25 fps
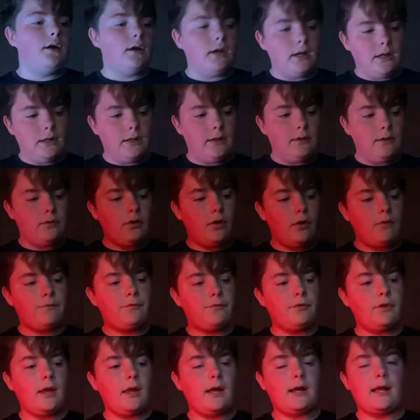and you don't
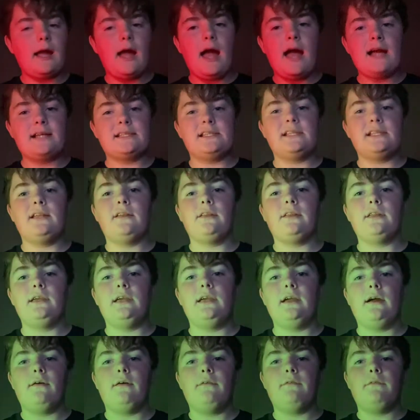feel like
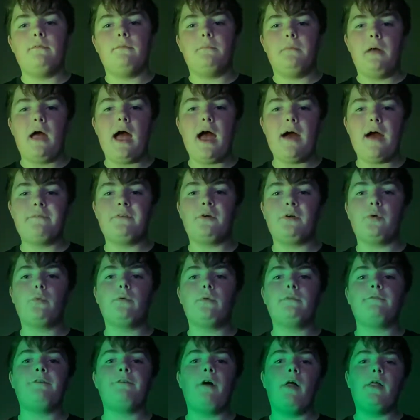accidentally having
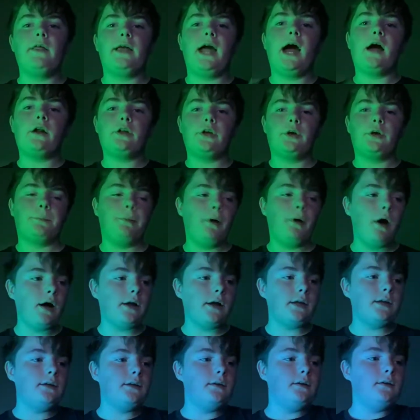one falling out of your
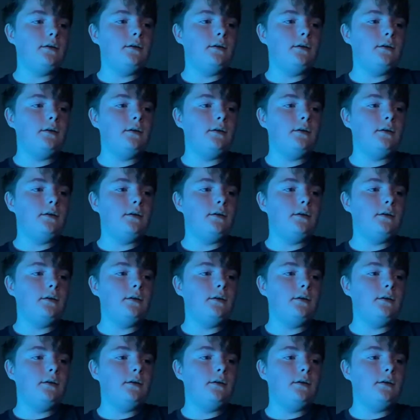pocket,